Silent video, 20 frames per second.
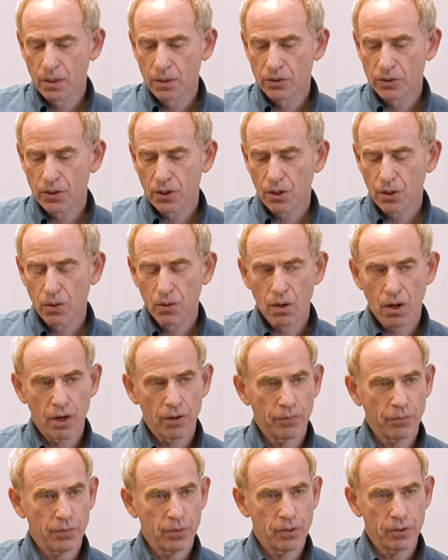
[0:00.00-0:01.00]
so
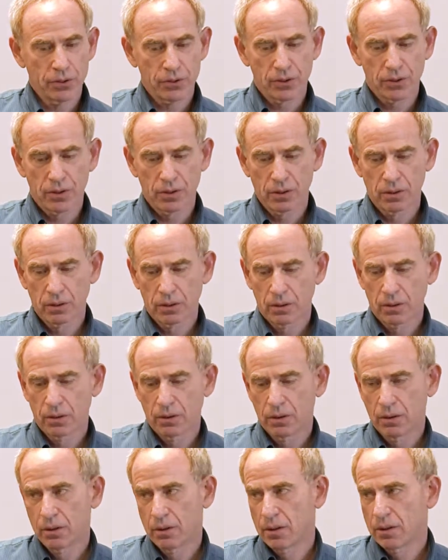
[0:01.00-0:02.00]
our first
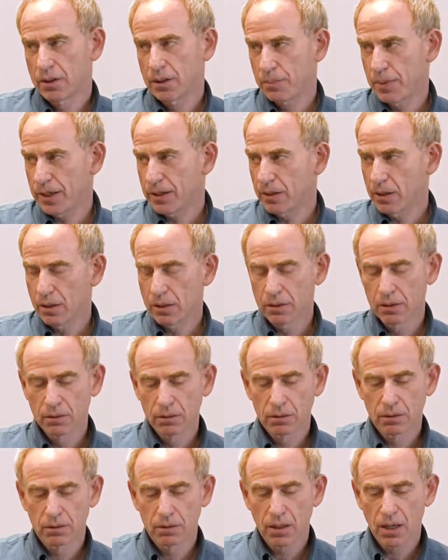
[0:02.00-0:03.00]
speaker,
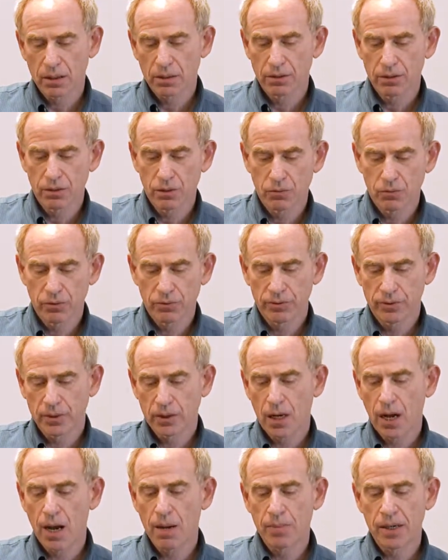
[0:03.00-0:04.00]
Dr.
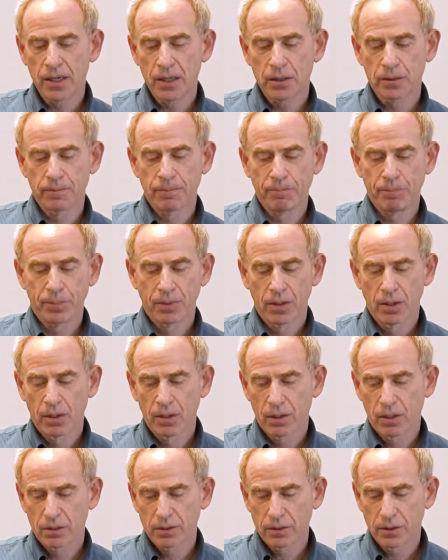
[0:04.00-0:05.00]
Ruvalcaba,
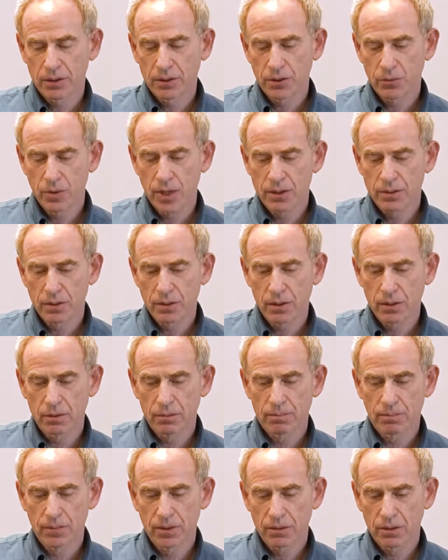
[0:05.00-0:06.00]
a senior
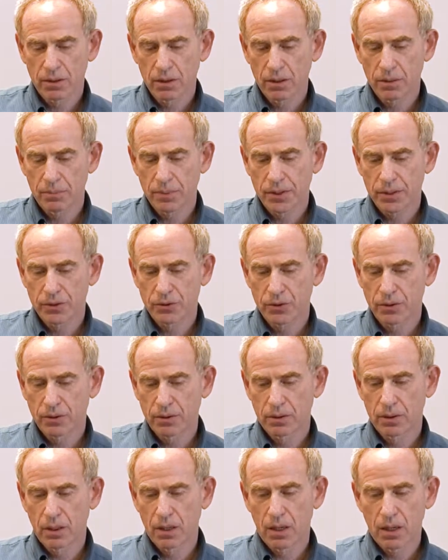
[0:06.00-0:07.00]
resident, is going to be
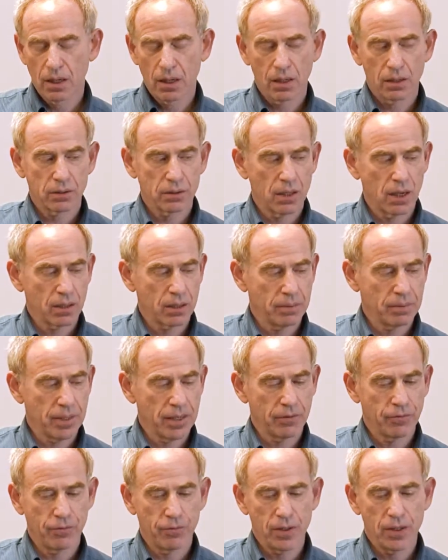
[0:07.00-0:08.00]
uh, talking
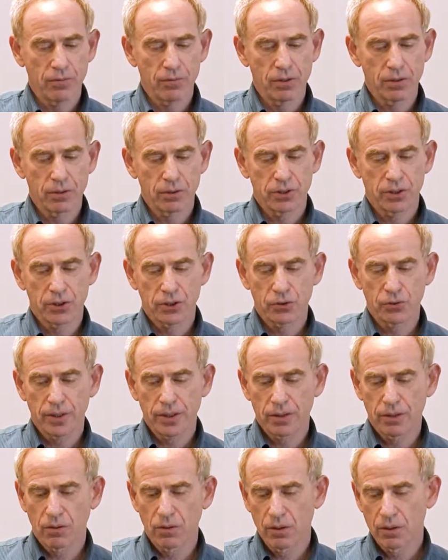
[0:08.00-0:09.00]
about fever to
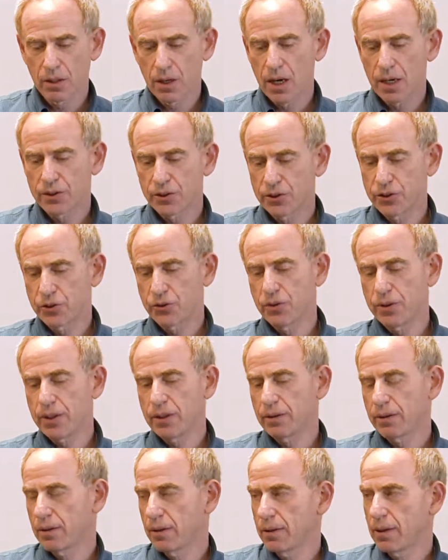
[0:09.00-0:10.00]
treat or not to
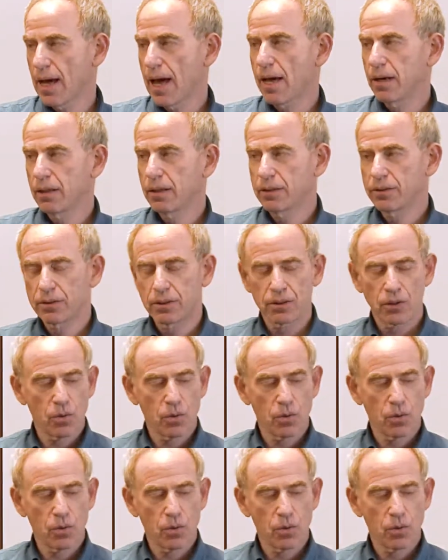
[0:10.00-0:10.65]
treat. That is the